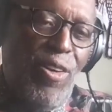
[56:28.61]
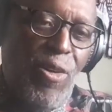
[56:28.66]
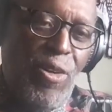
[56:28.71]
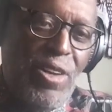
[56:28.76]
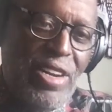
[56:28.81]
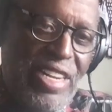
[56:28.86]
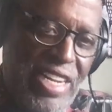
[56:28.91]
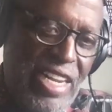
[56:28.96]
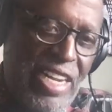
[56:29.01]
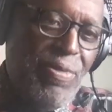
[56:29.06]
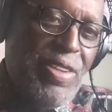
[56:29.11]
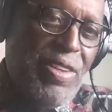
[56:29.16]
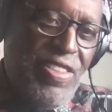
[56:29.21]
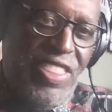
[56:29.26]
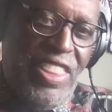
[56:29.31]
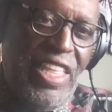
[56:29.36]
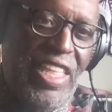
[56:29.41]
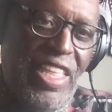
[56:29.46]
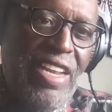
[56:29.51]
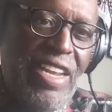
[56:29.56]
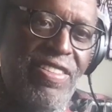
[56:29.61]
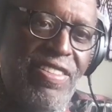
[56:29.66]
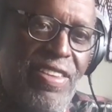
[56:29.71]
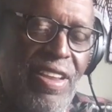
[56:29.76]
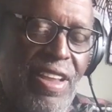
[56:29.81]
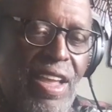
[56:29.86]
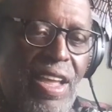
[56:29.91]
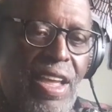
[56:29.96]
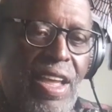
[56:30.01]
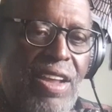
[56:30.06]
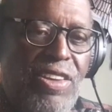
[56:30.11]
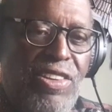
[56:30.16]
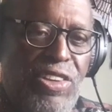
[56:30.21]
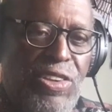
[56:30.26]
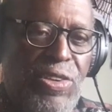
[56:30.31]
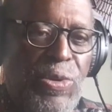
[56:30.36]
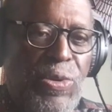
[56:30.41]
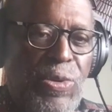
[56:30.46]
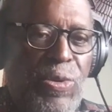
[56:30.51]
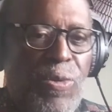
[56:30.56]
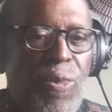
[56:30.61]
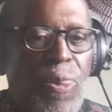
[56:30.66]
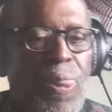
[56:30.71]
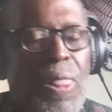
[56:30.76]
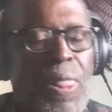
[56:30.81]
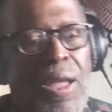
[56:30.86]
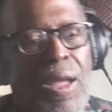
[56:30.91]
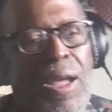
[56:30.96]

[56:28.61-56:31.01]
going to deal with things, to